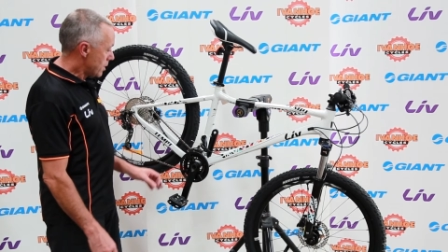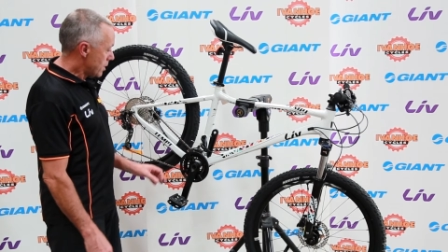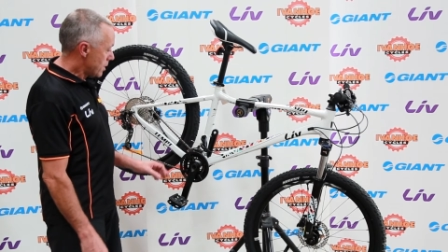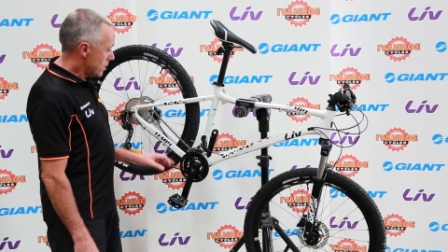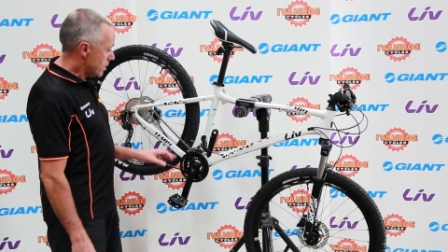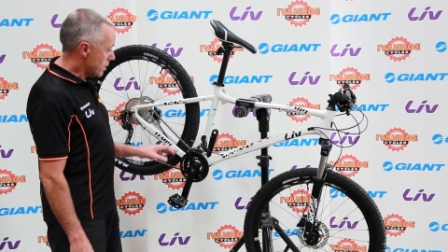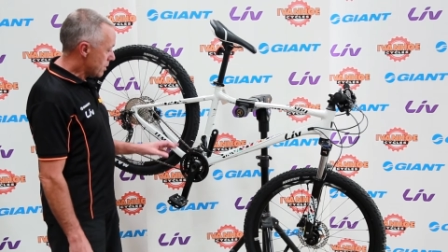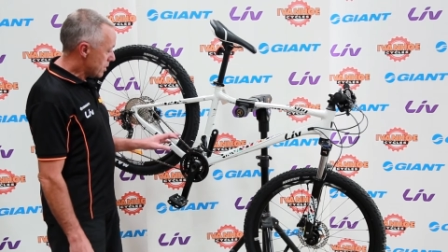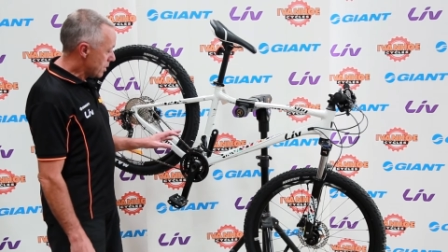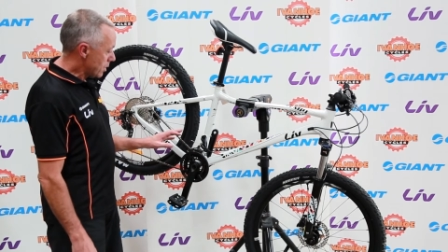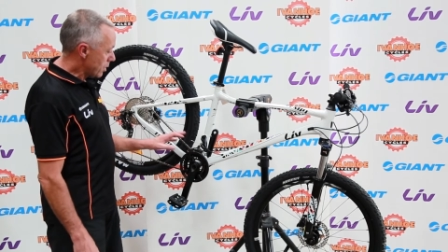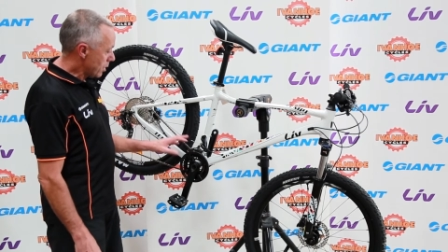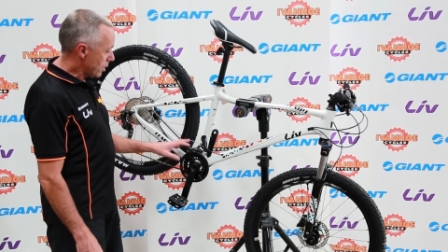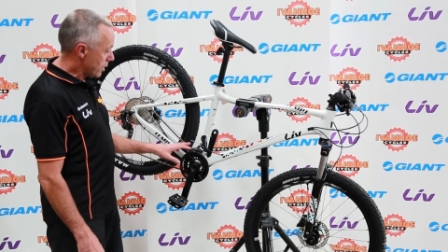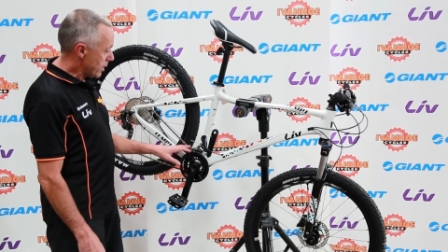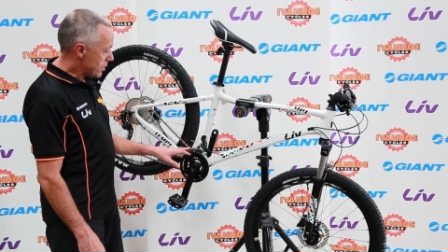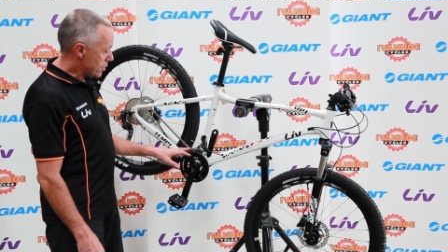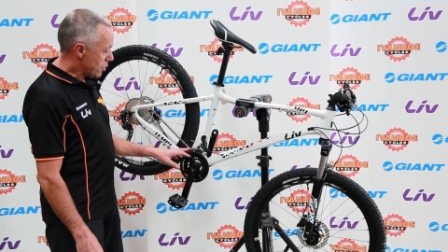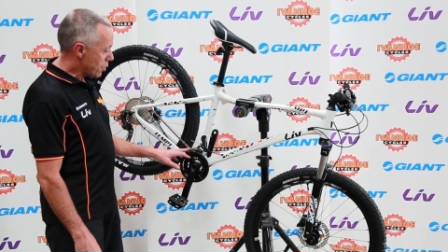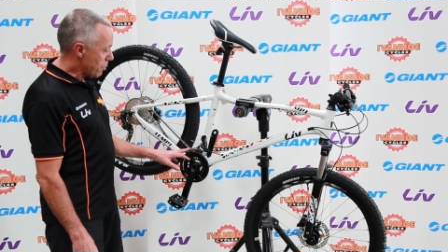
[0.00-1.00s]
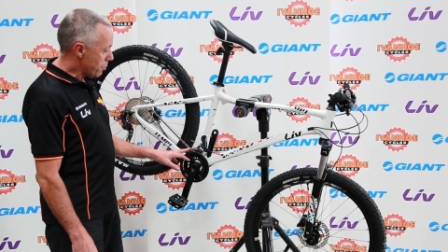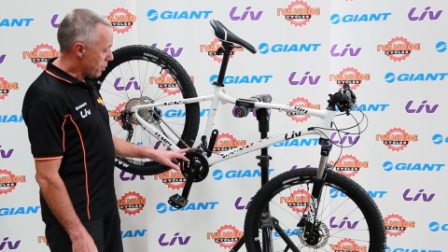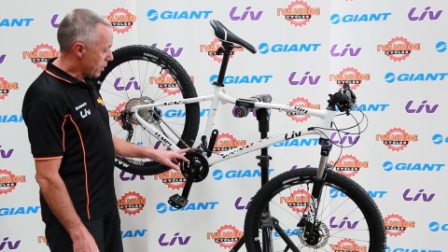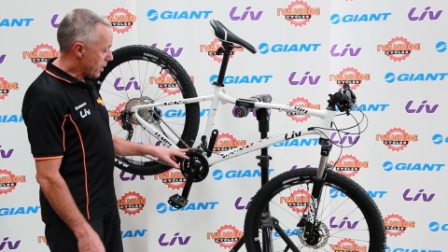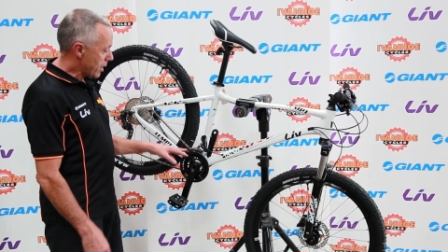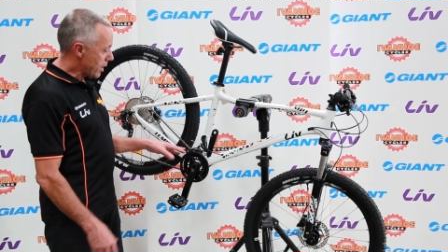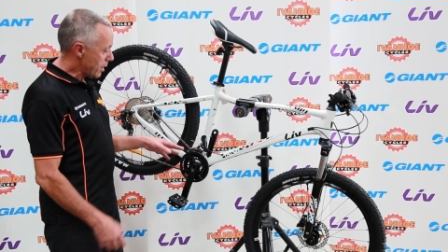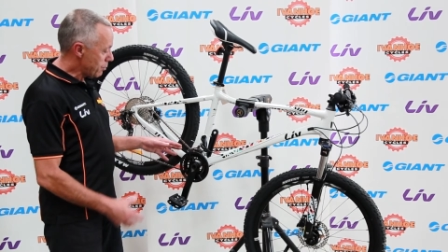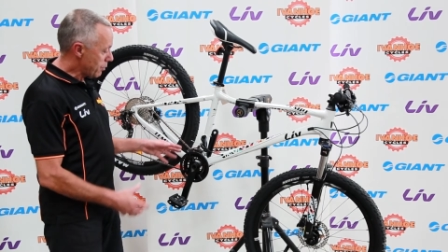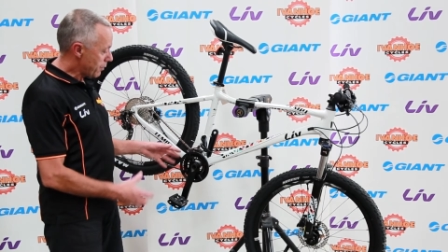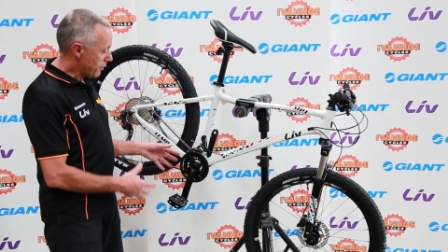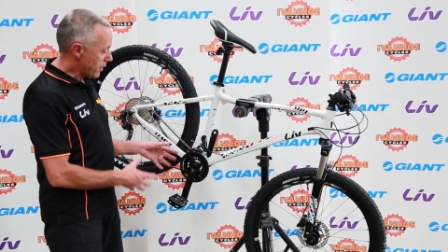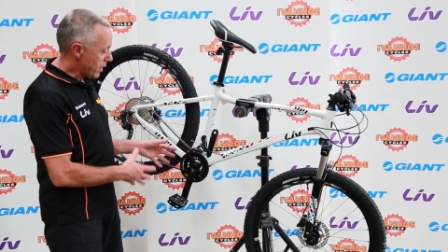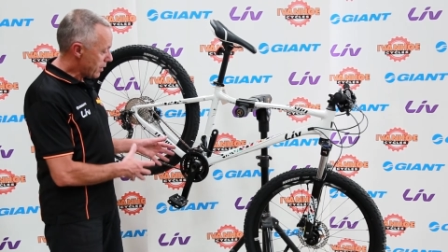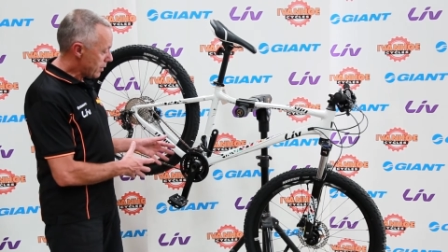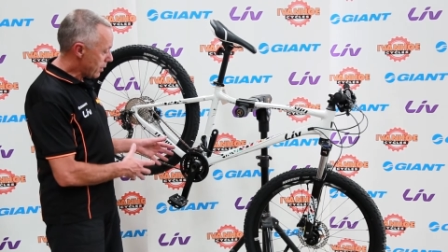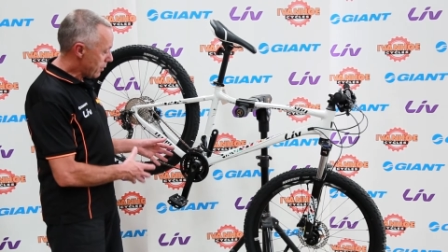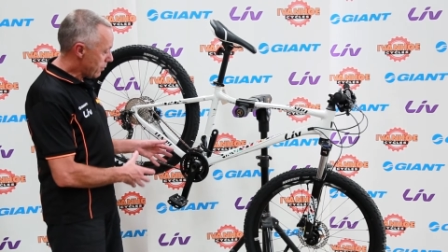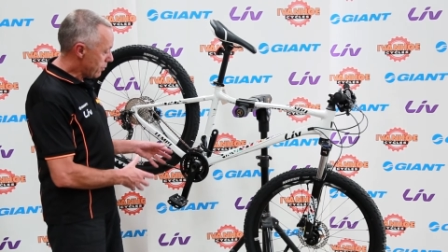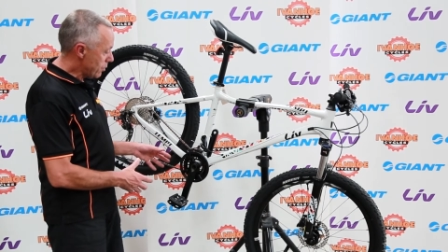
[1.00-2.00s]
So it's a little less complicated without
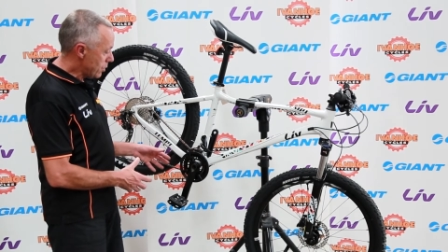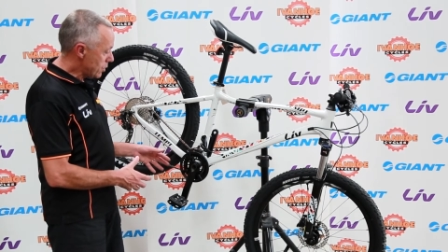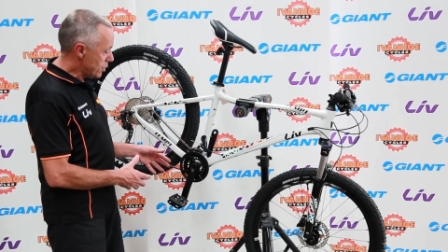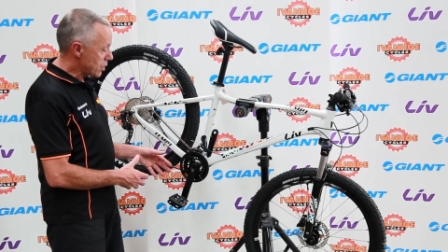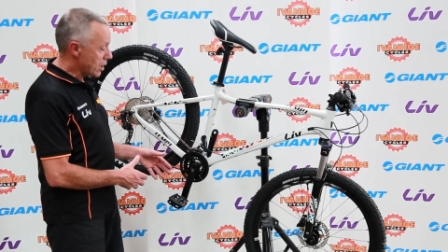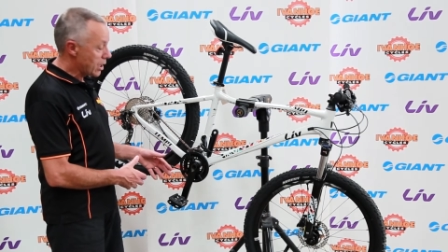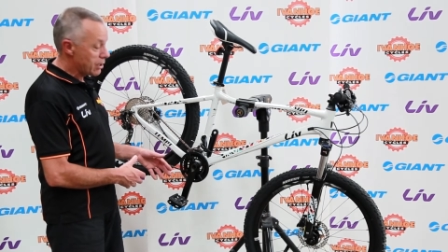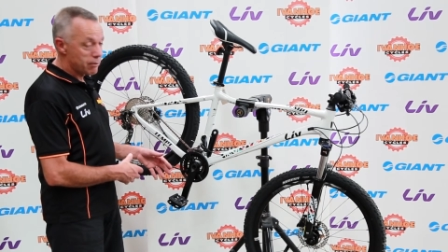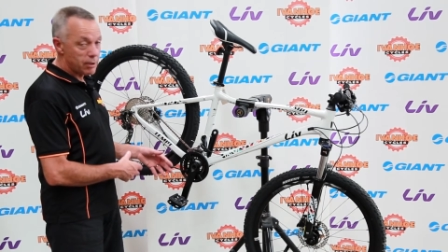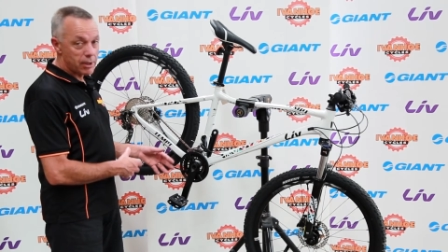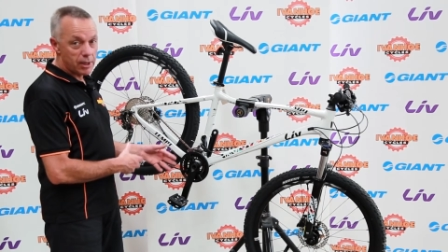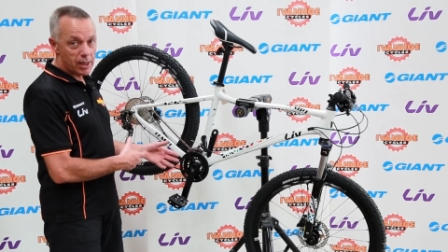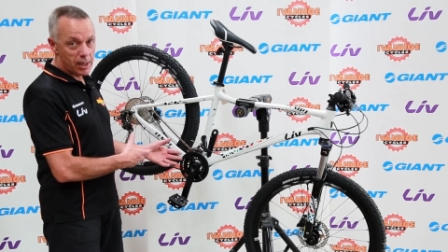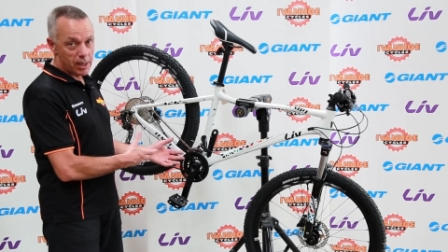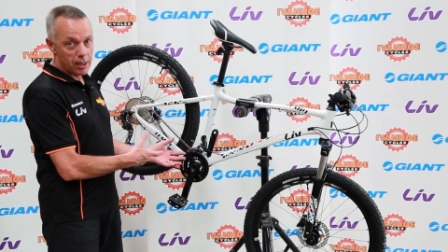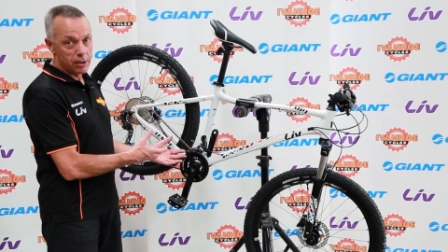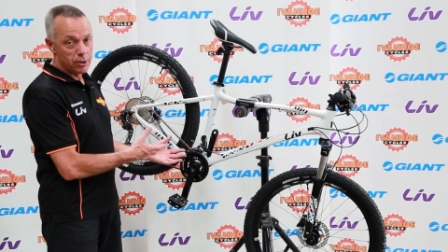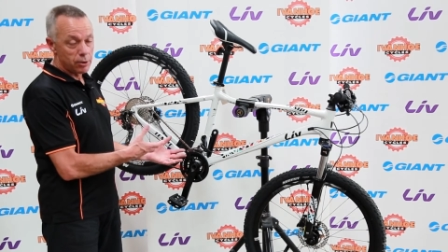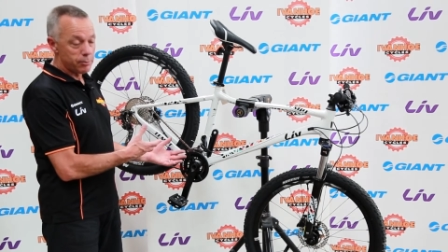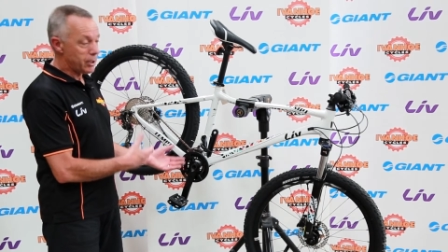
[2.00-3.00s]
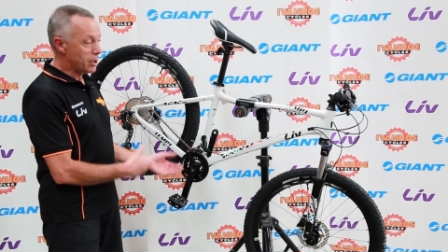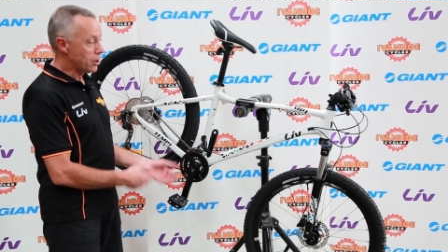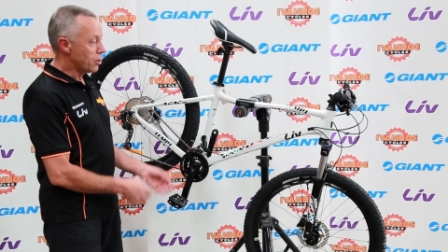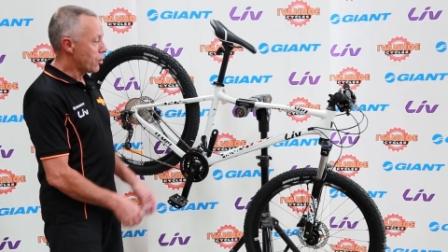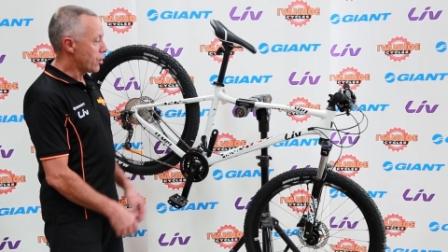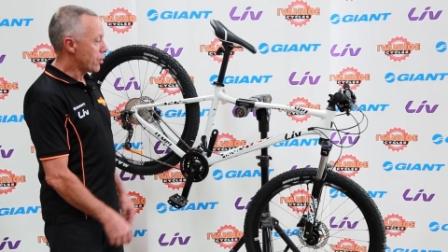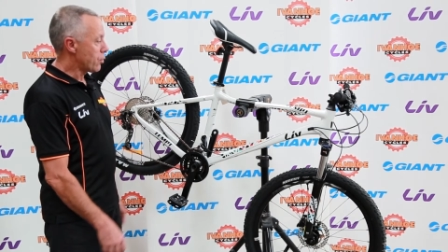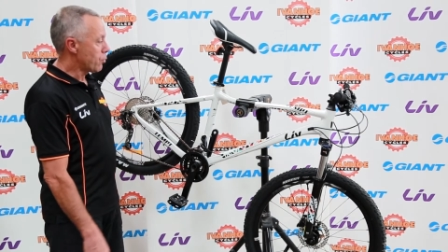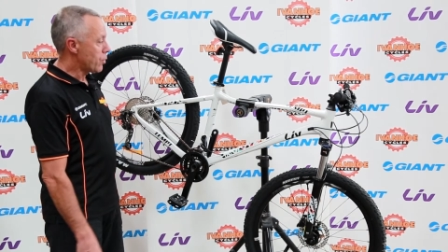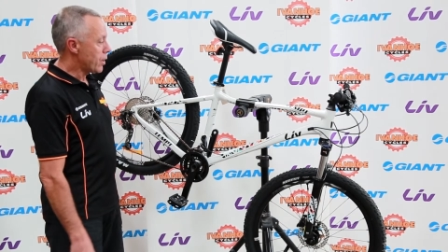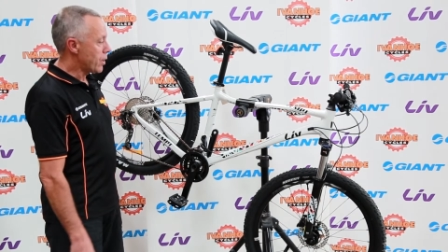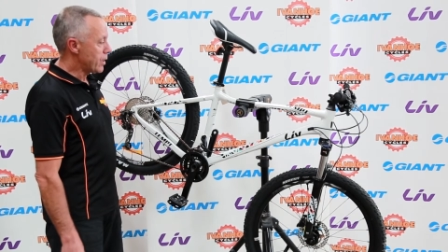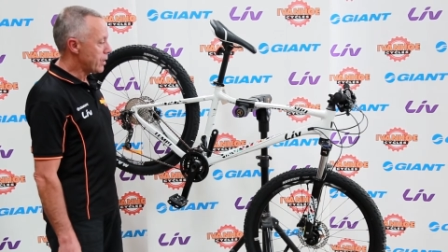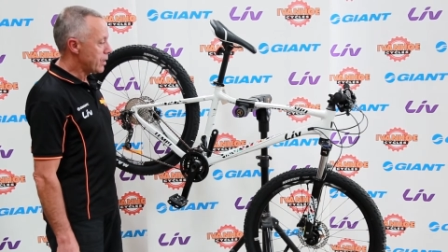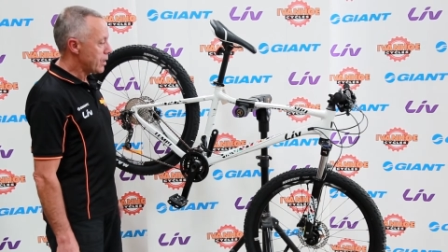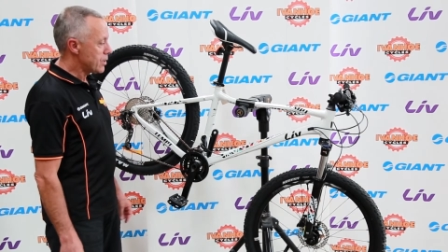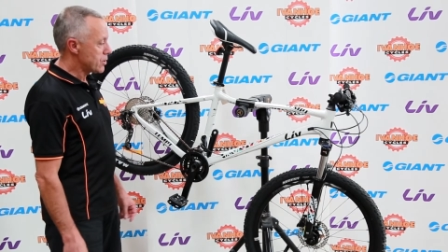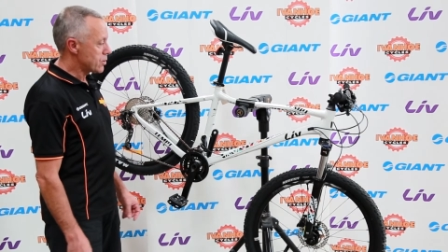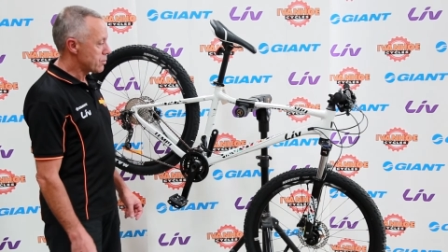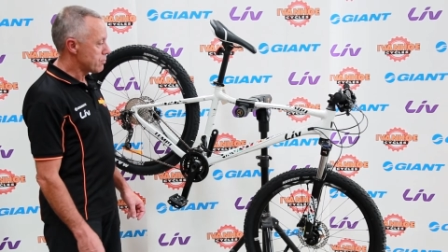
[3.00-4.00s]
that 3rd chainring and a little bit lighter weight
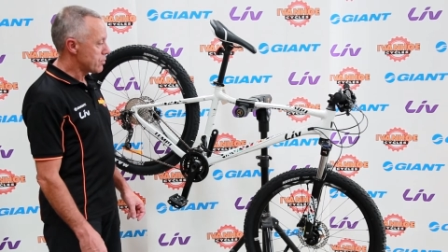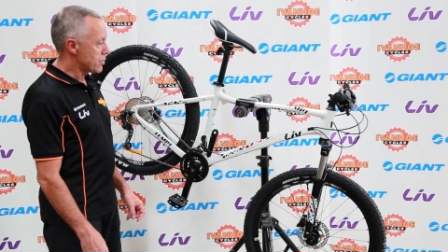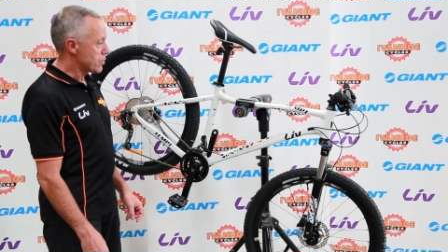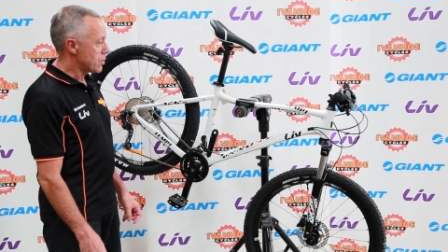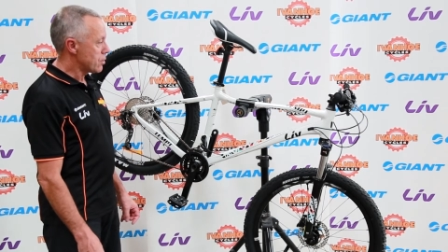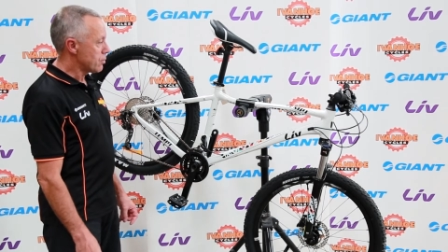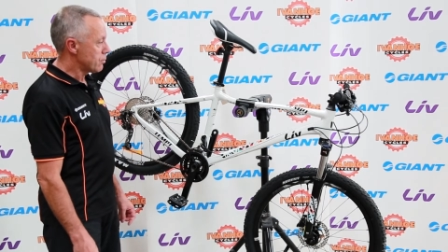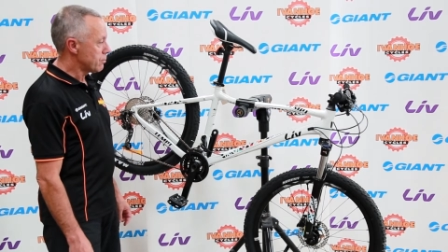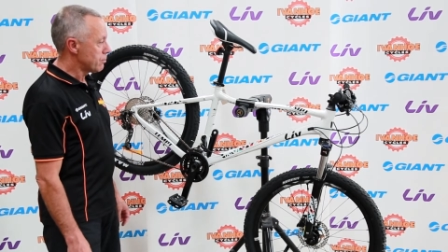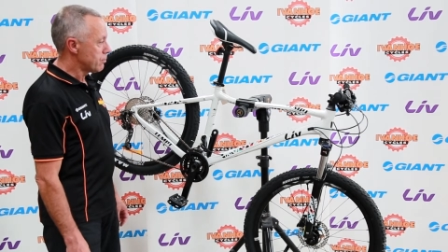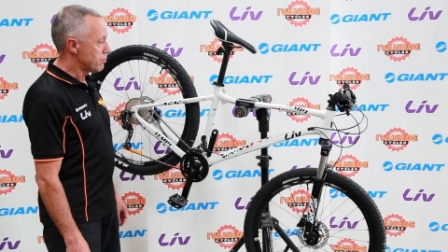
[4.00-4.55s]
as a result.